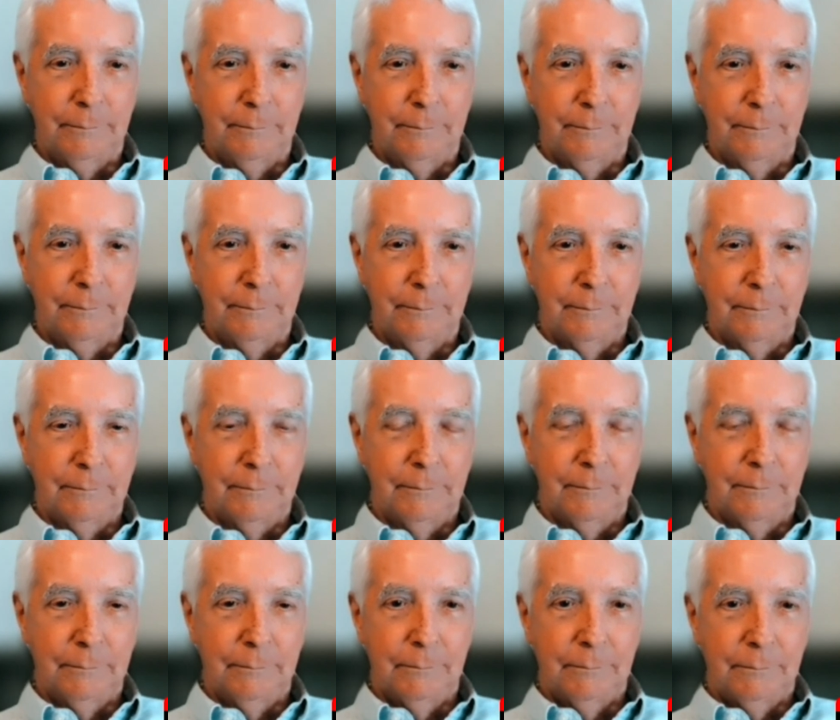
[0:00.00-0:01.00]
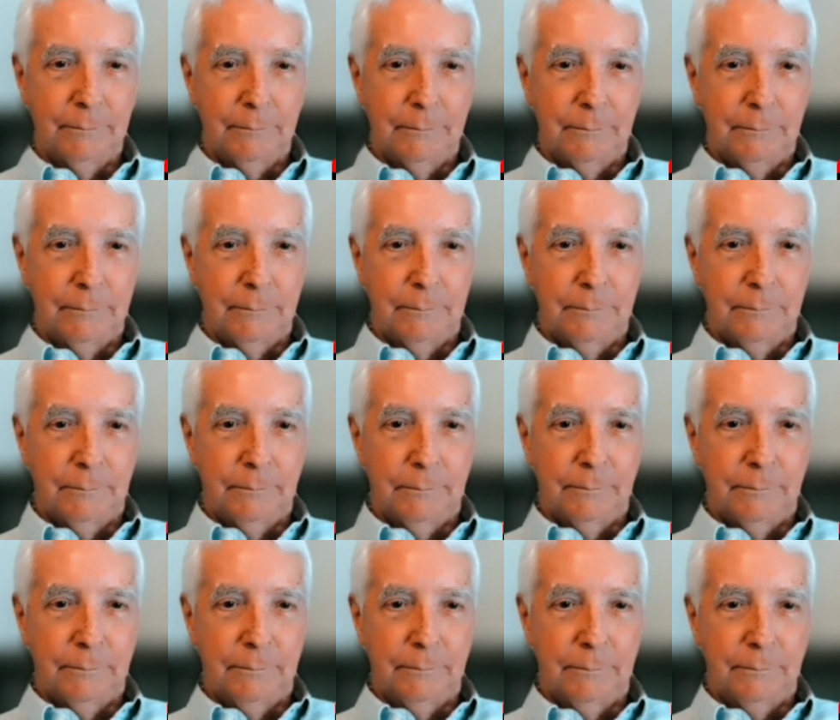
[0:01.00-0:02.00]

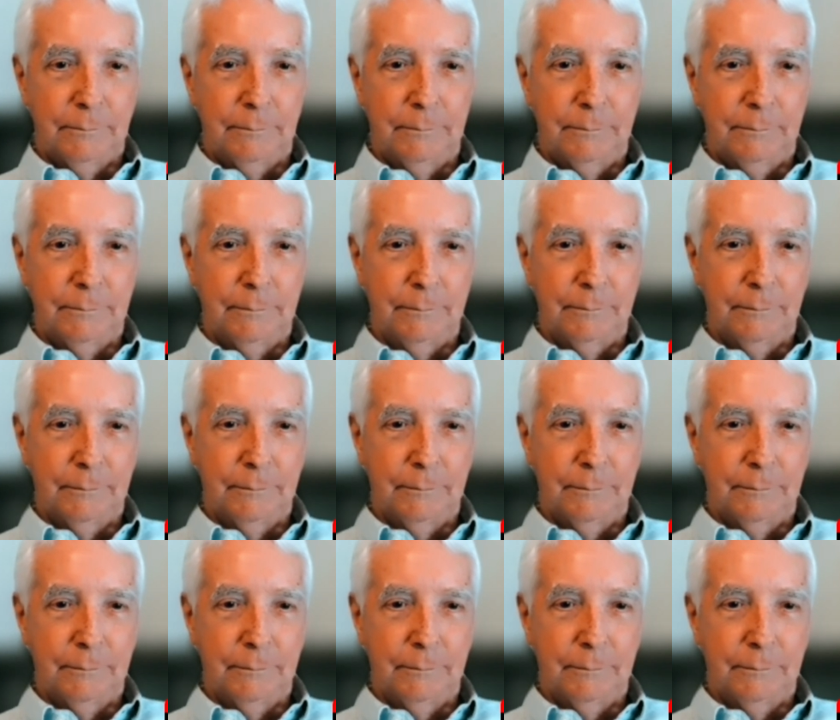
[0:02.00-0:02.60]
(not speaking)